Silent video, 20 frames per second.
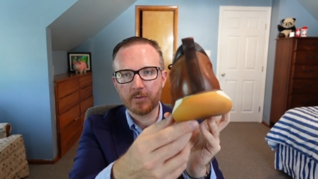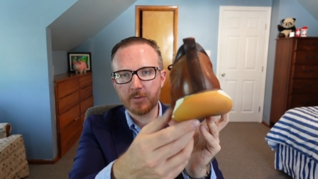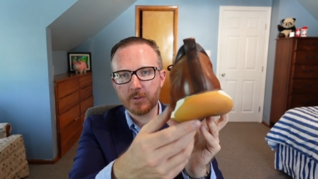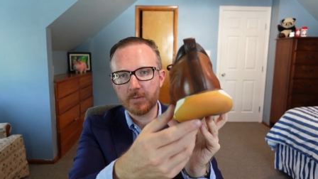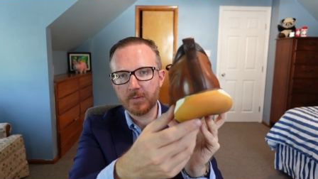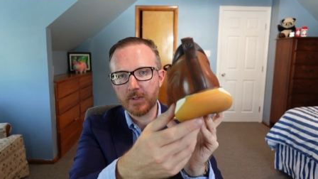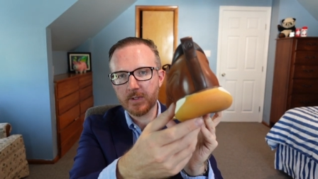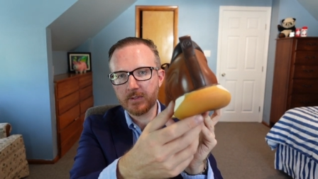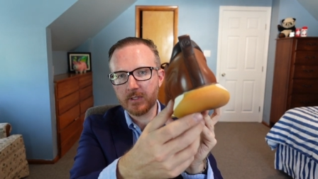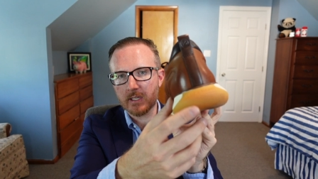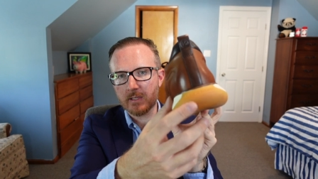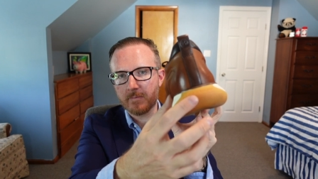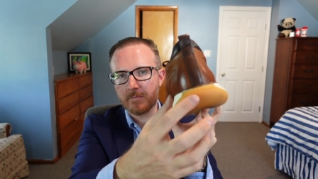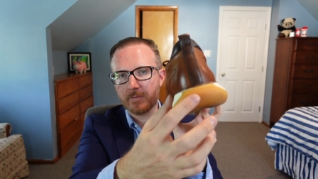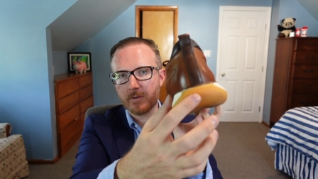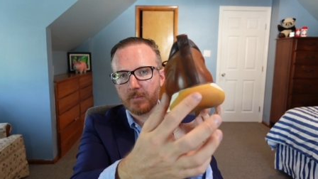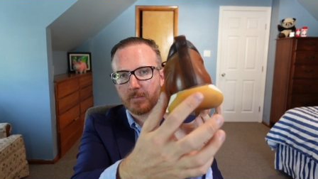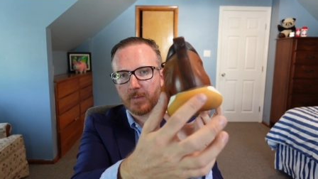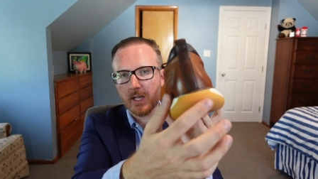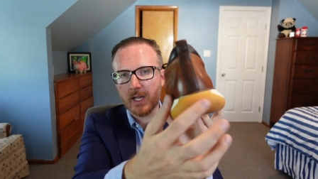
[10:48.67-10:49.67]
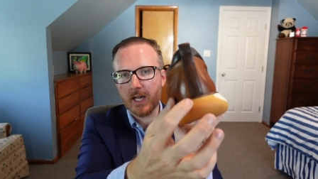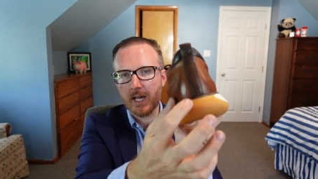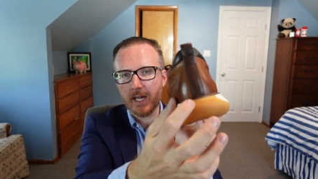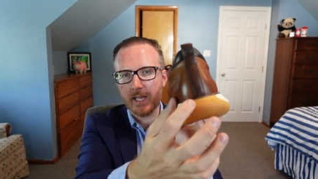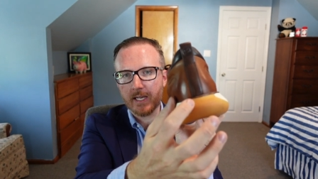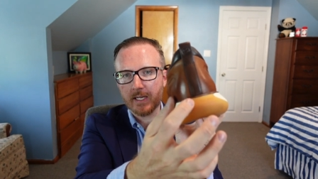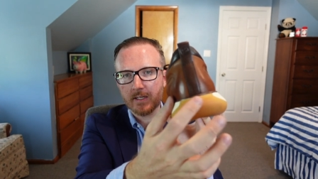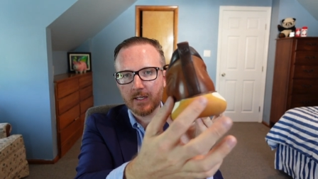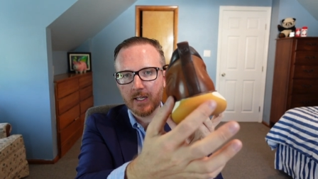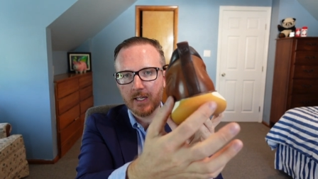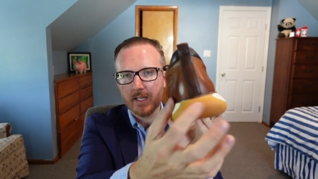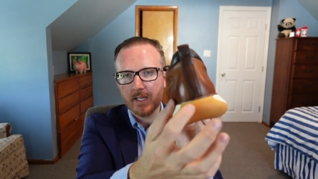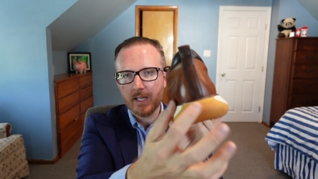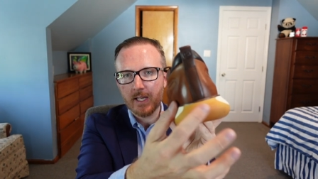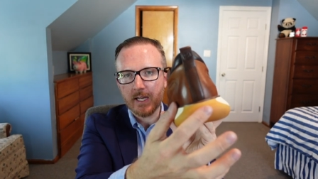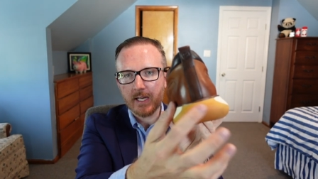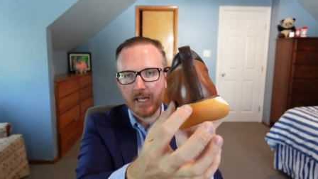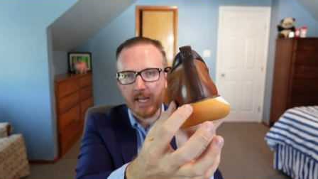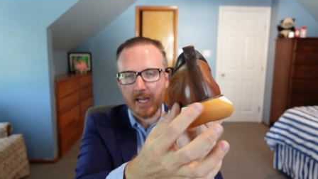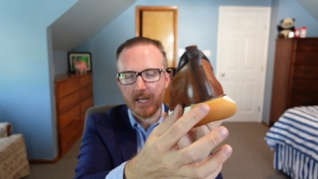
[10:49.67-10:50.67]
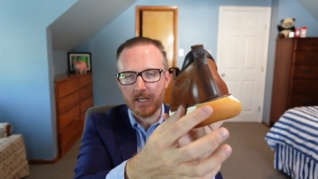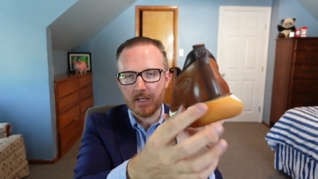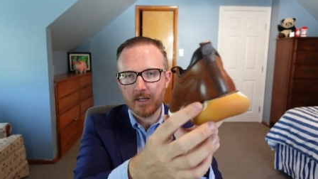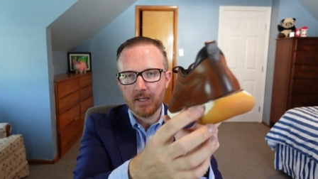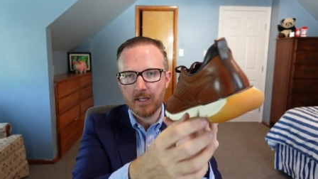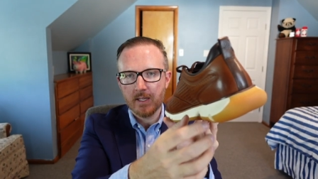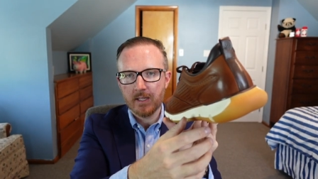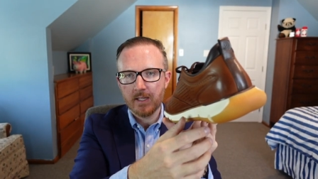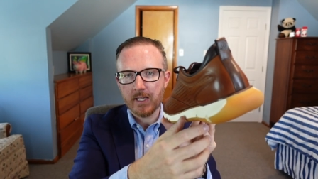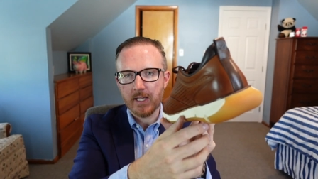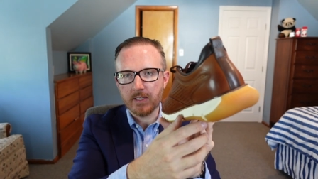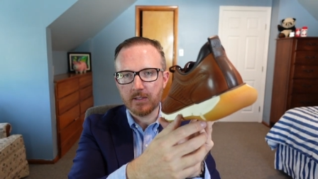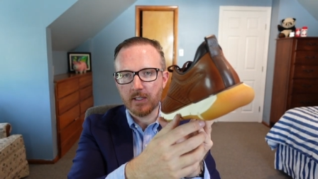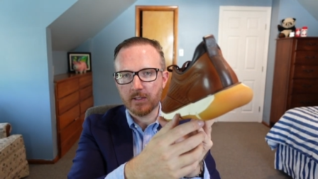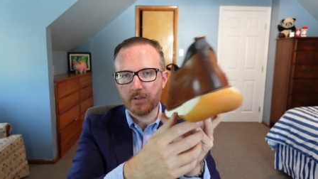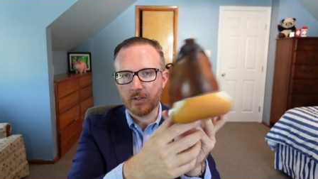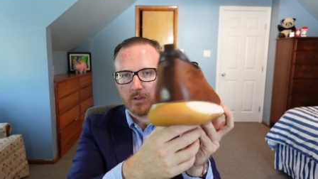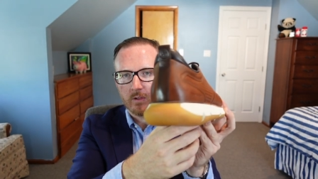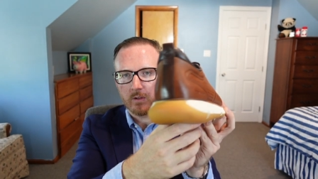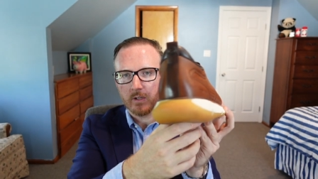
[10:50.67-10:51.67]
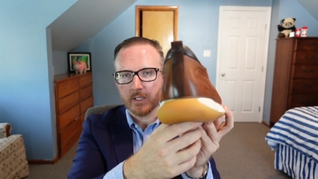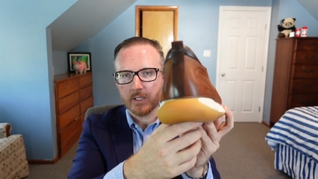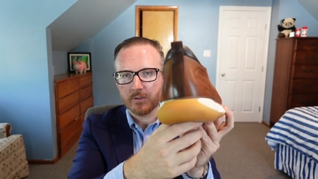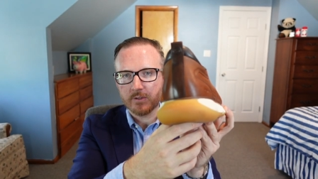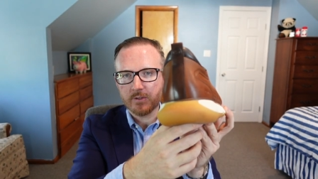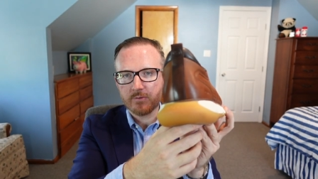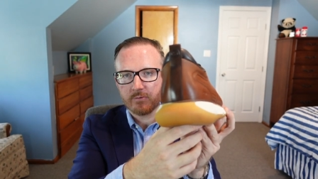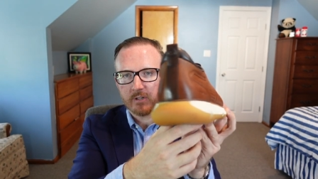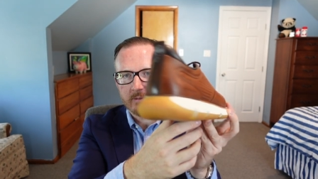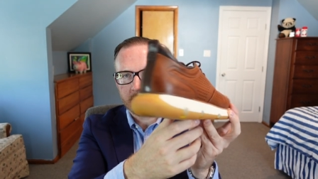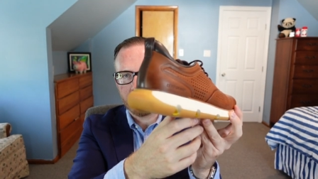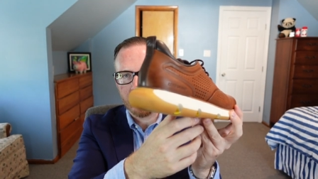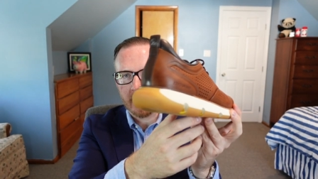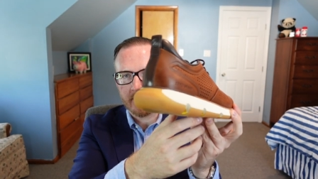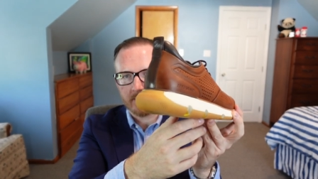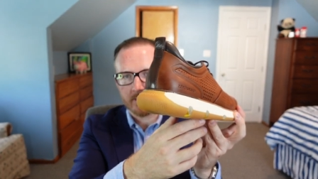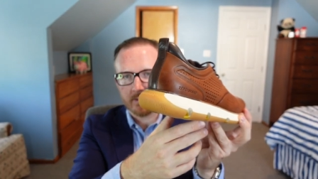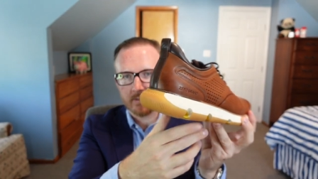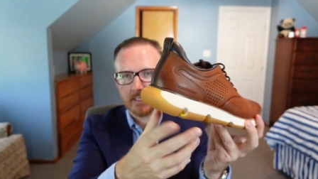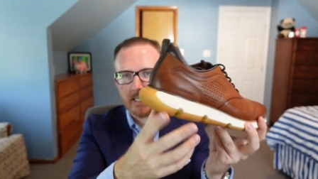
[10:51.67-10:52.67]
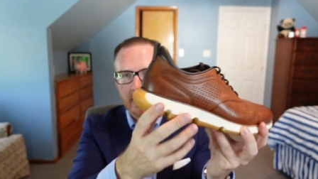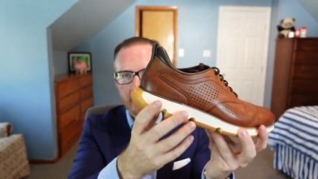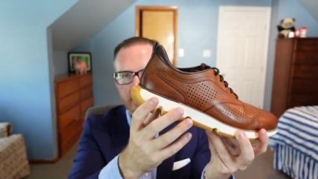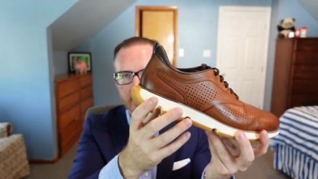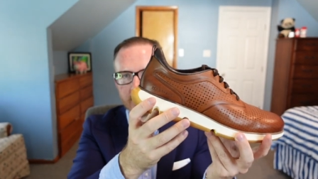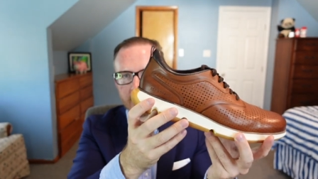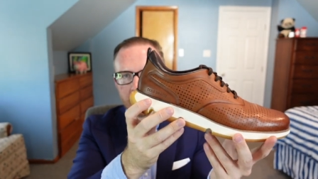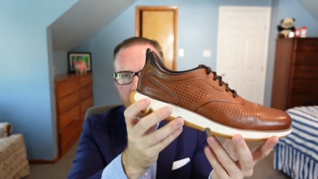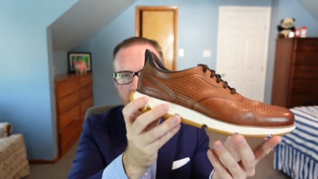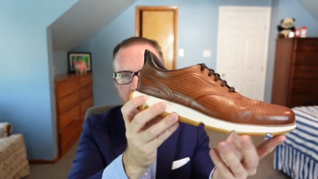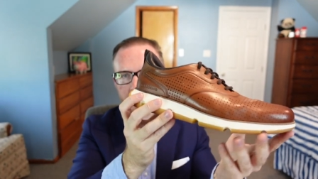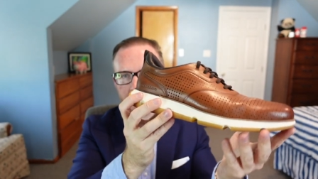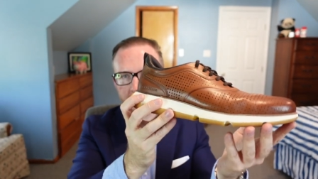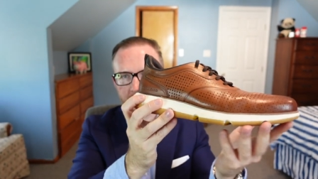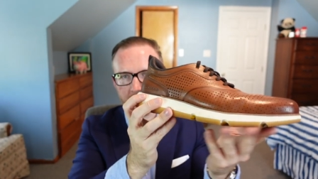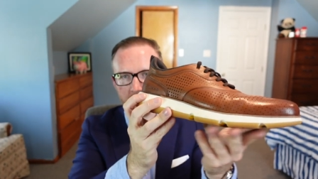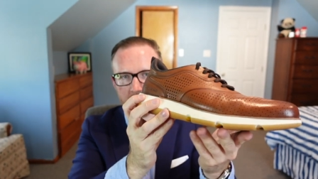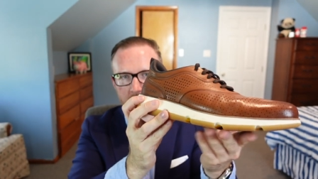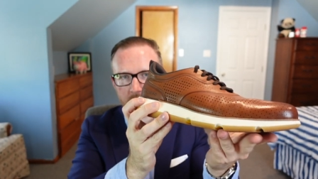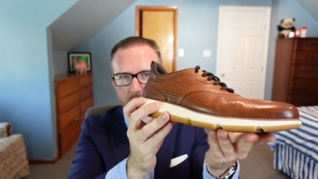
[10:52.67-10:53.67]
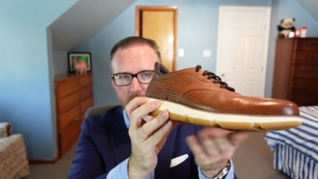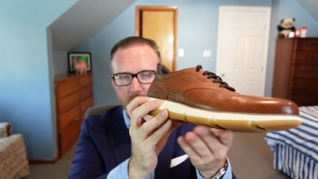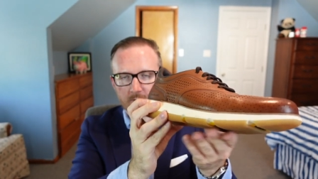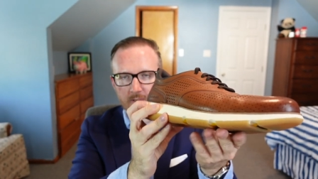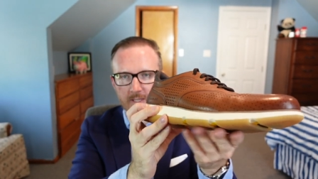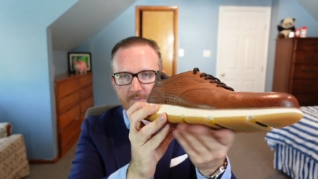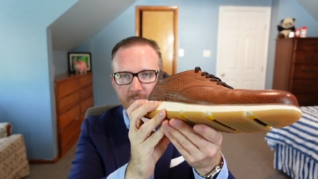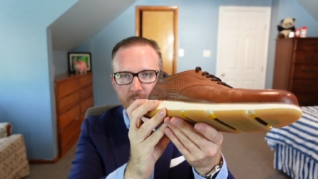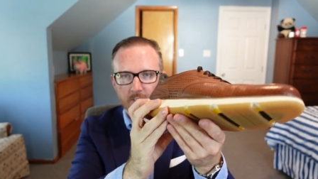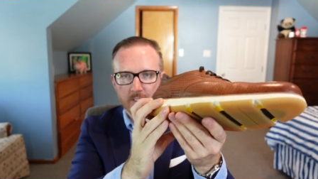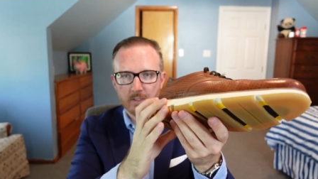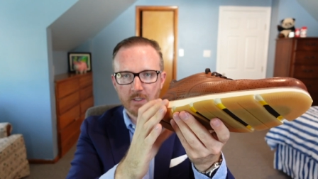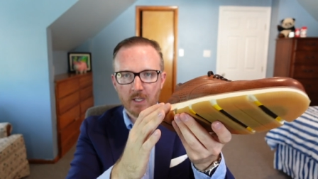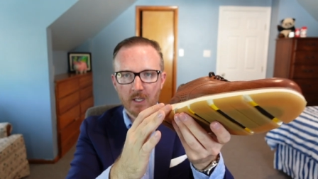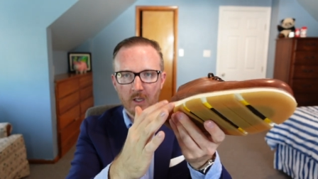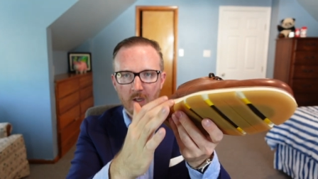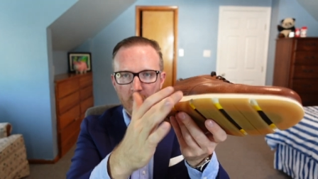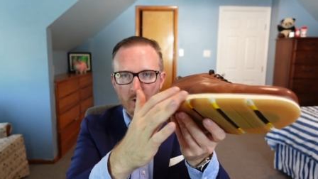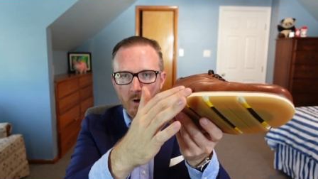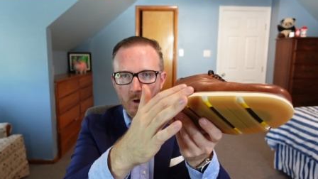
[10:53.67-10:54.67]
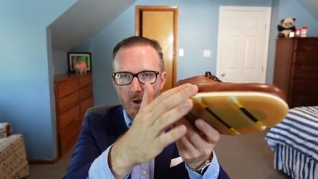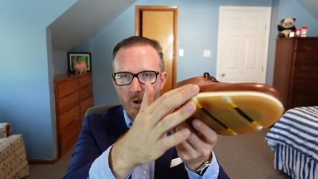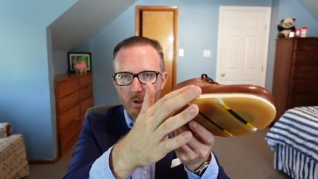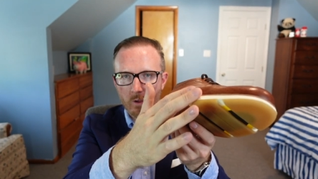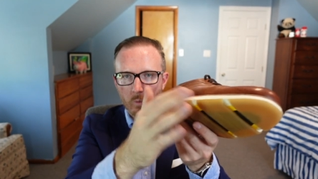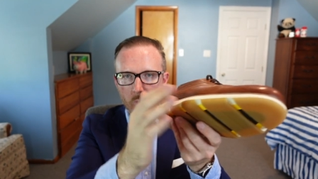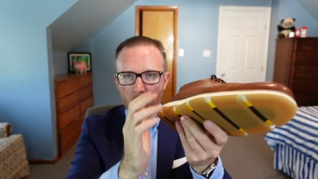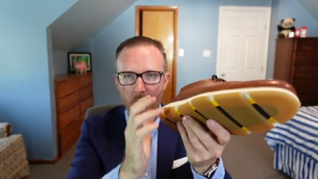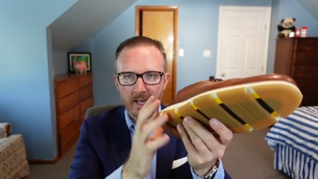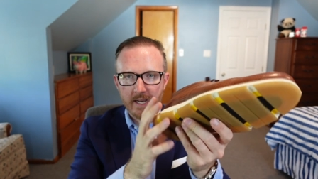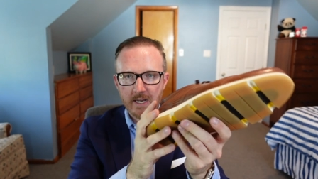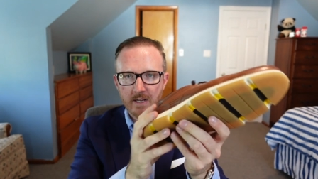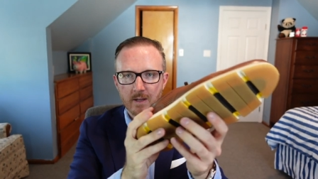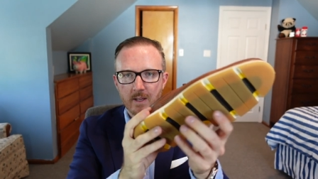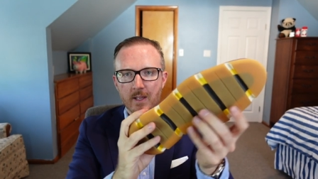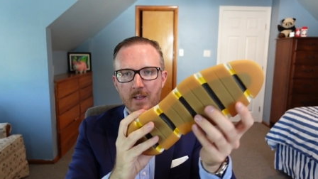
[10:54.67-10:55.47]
So if you see them from behind, again, it doesn't look as streamlined as stylish as if they just left it all white.